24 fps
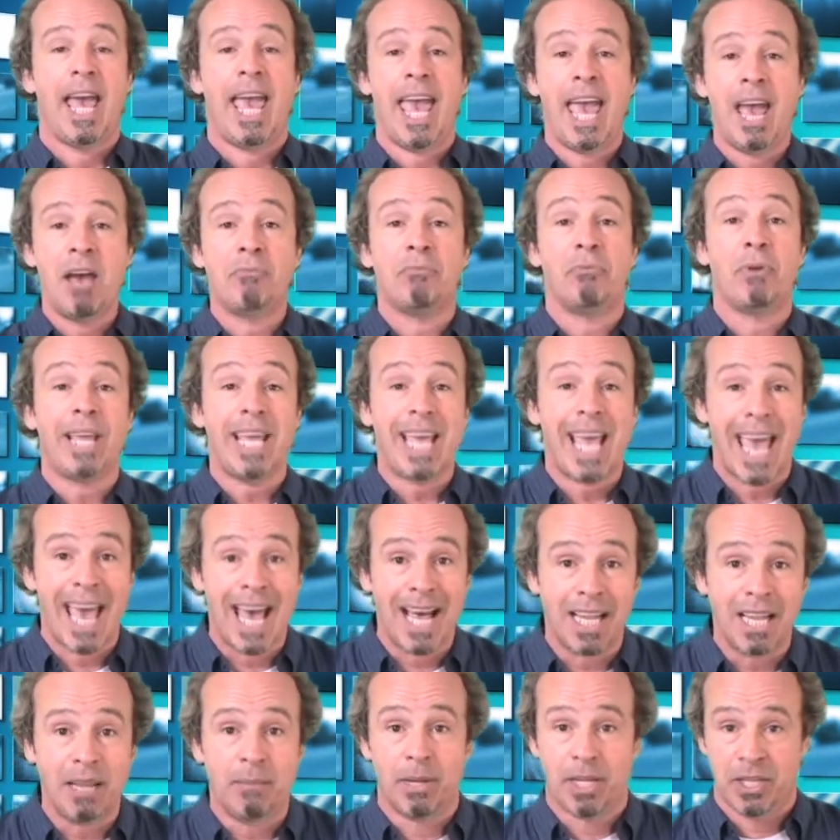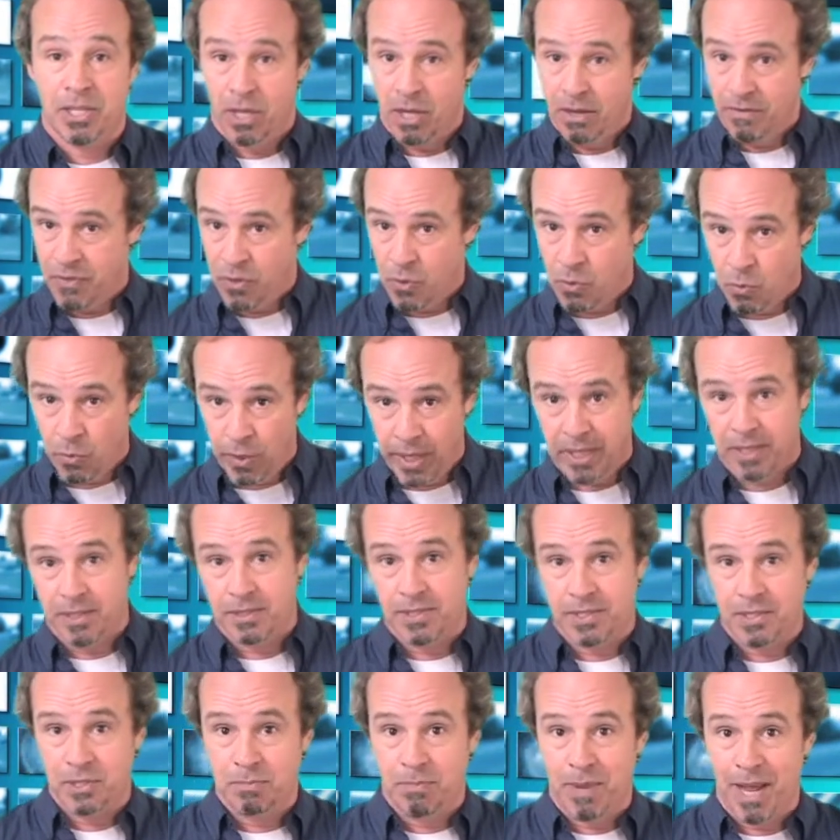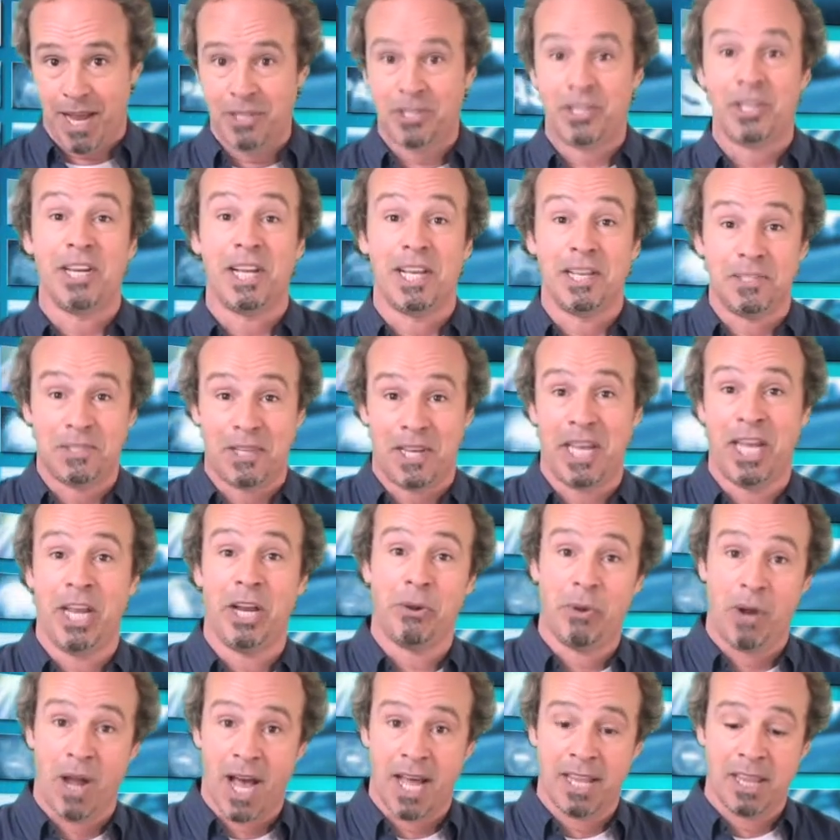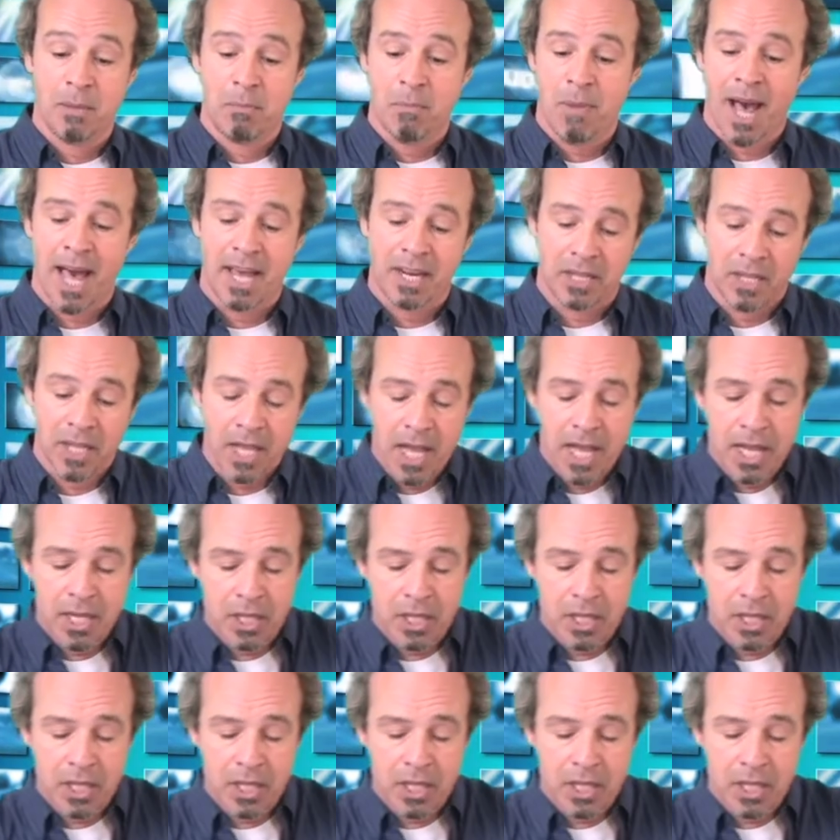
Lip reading: every element of the real suspension is here on the model.